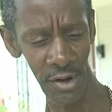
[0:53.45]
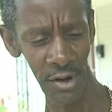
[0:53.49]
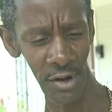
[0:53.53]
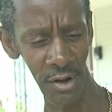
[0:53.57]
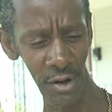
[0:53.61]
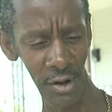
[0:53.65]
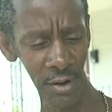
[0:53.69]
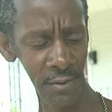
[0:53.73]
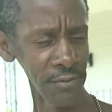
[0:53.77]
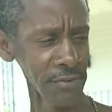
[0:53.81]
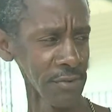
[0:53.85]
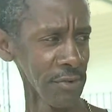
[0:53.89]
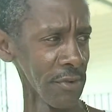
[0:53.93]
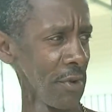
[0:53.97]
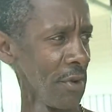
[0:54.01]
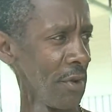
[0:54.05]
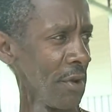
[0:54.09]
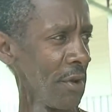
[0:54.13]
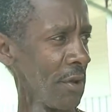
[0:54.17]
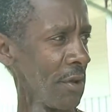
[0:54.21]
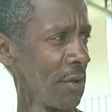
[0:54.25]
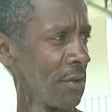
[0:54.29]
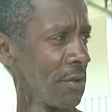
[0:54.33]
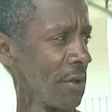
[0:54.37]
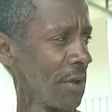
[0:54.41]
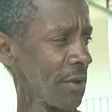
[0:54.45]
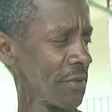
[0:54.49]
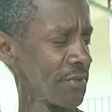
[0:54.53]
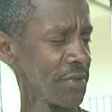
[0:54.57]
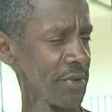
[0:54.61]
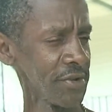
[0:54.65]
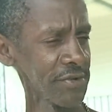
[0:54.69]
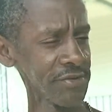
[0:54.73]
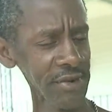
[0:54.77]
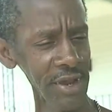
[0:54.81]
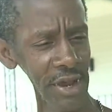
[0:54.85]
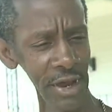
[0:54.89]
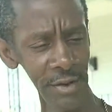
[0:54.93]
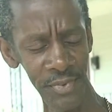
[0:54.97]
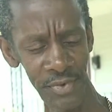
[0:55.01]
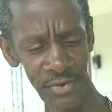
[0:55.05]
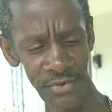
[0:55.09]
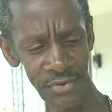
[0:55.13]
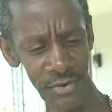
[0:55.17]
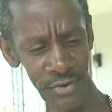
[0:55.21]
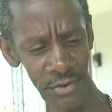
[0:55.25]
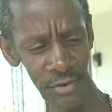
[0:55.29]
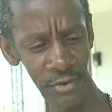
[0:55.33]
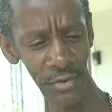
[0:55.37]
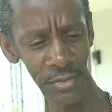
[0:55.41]
uh, that this
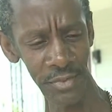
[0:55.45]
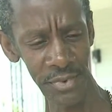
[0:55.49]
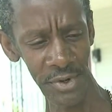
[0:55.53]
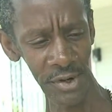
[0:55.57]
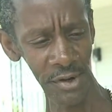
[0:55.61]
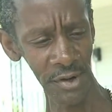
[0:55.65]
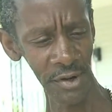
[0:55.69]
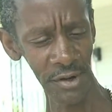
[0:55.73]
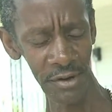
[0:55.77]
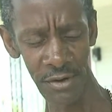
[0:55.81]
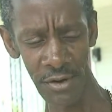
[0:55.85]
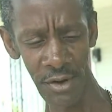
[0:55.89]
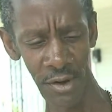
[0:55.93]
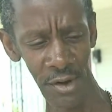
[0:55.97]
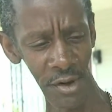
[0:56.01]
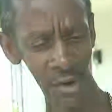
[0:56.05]
happened to, but